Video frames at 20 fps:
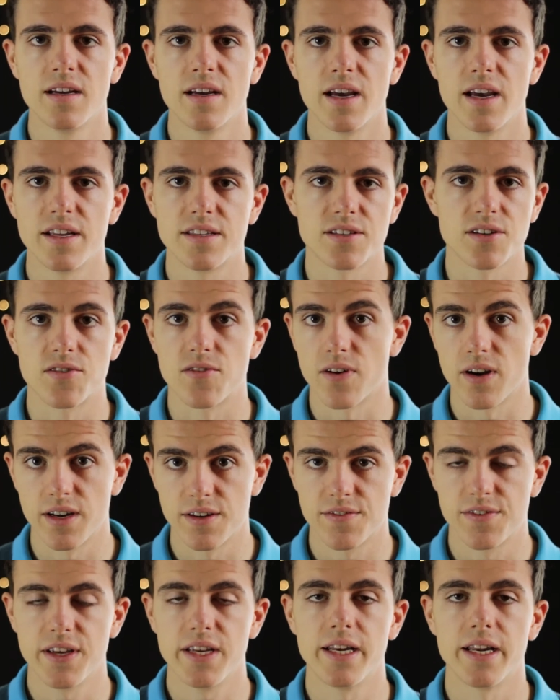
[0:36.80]
It's a great
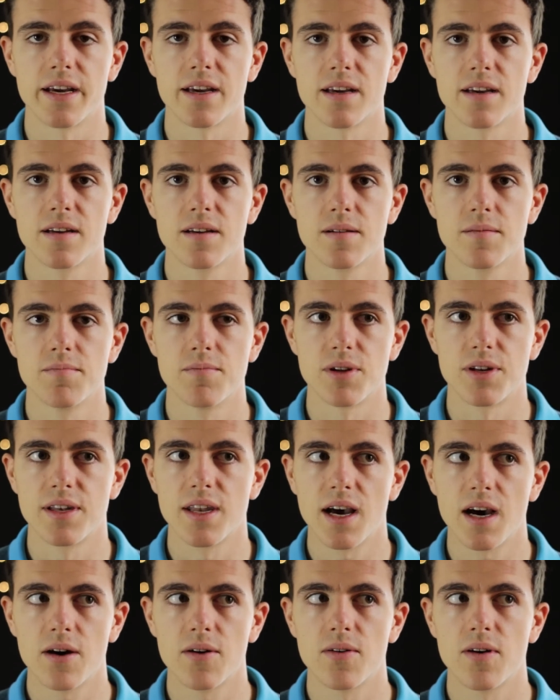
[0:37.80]
feeling, but
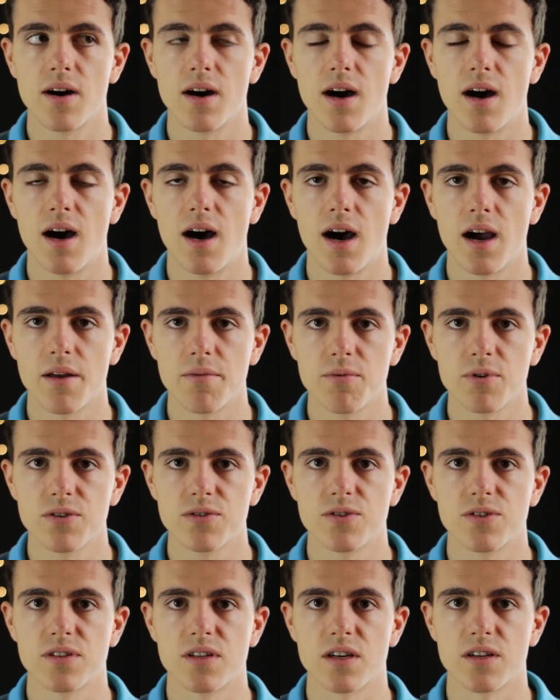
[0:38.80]
now I want
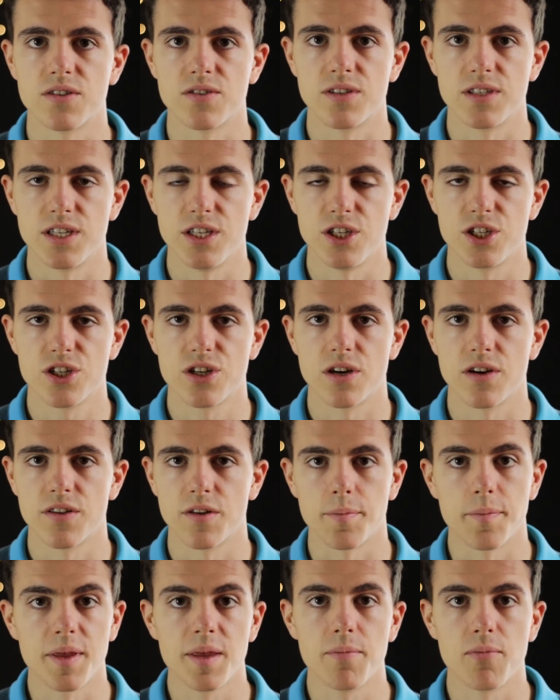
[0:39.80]
to start to teach other
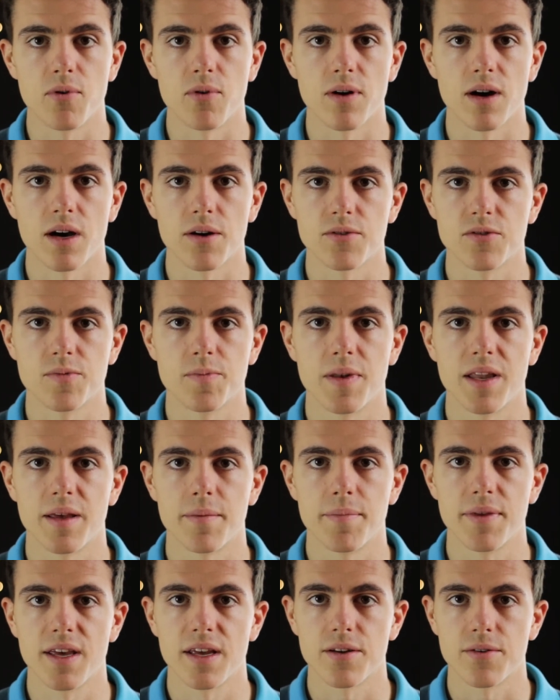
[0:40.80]
people how to play
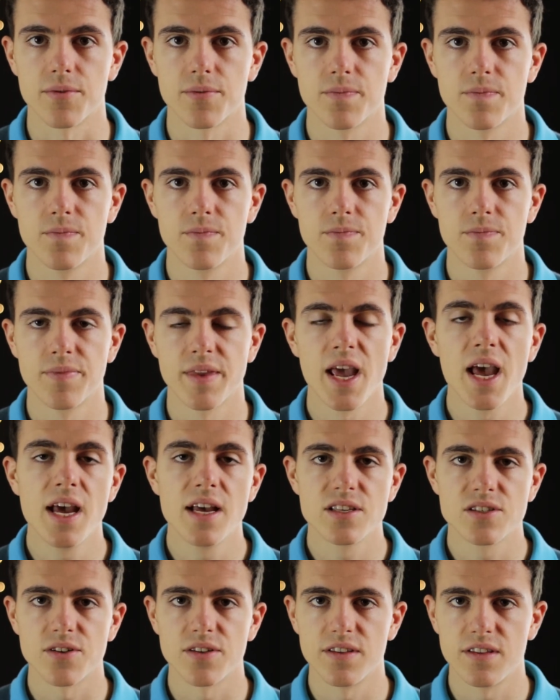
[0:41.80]
piano.
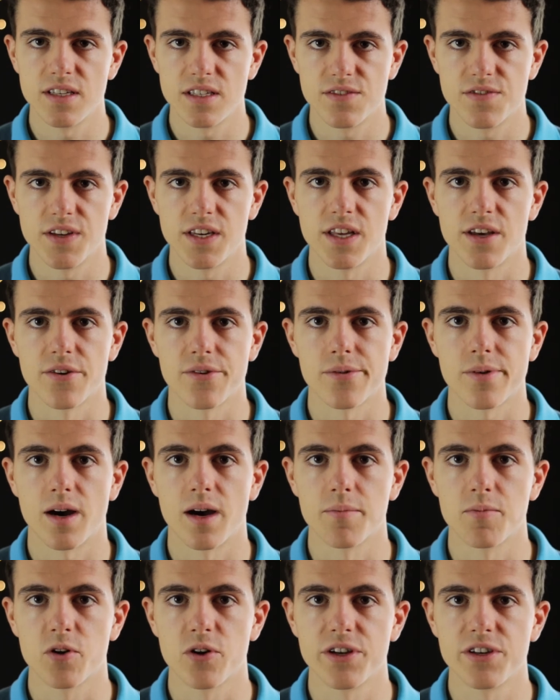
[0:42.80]
So in this video,
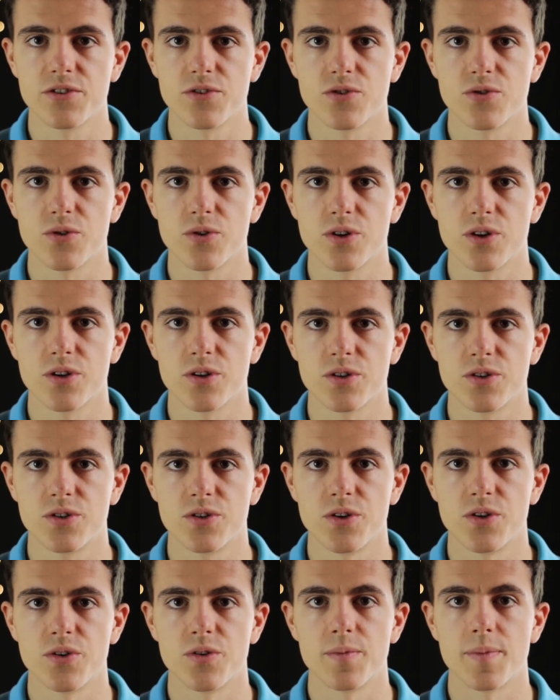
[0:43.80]
I'm going to talk to
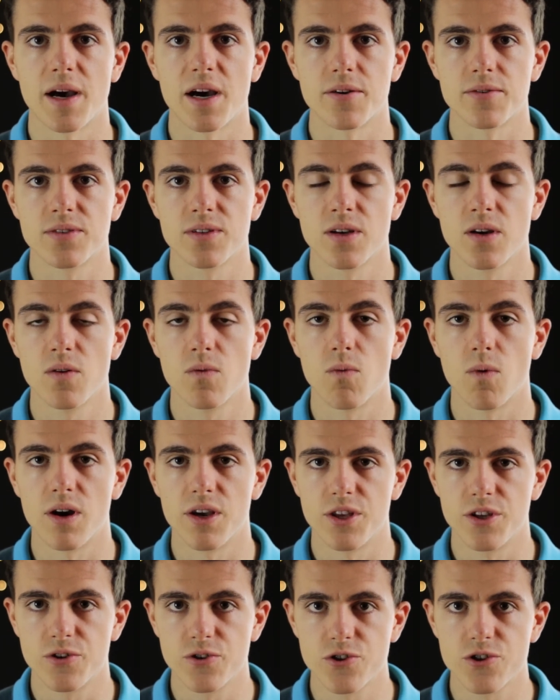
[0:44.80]
you about why
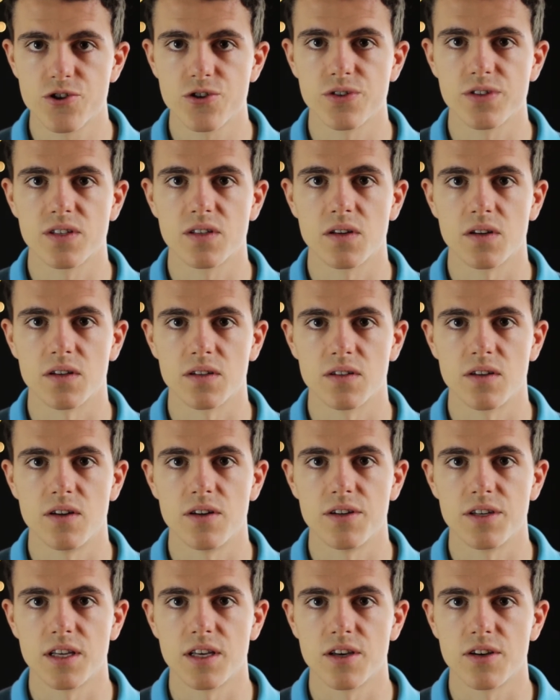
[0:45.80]
you should start
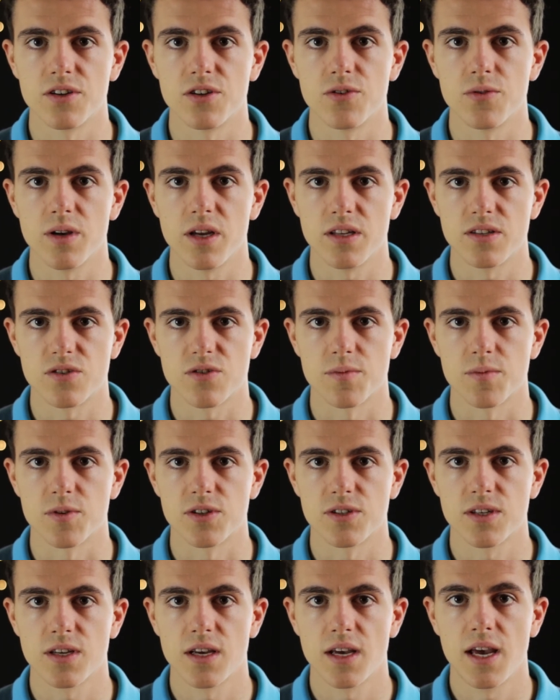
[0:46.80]
learning a new
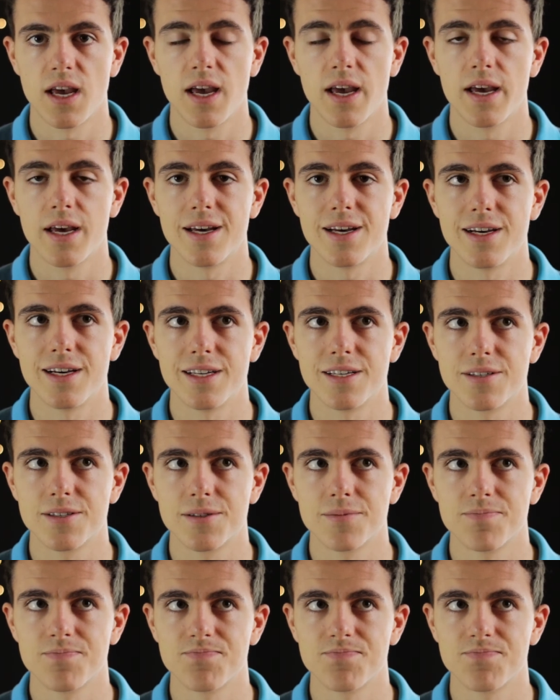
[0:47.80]
instrument, and